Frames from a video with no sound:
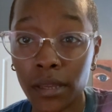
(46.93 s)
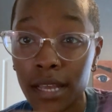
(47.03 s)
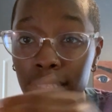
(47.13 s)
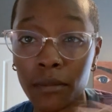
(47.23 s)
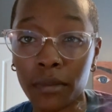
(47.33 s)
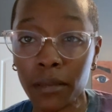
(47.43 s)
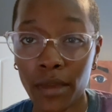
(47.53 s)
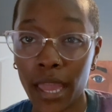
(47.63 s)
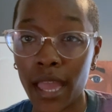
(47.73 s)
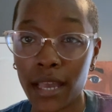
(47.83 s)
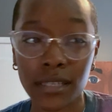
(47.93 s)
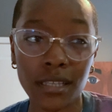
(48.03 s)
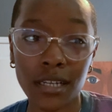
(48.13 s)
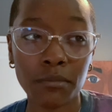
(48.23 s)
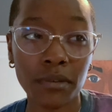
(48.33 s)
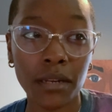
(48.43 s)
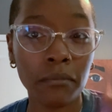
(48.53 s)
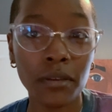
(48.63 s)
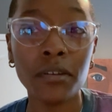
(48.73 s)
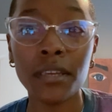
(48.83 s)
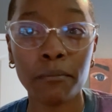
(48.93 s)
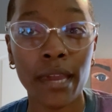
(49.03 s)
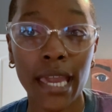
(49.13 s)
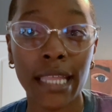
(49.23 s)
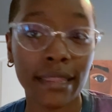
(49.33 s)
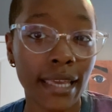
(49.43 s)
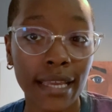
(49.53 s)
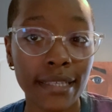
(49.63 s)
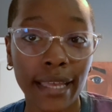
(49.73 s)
not something bad, because there's been a million bad things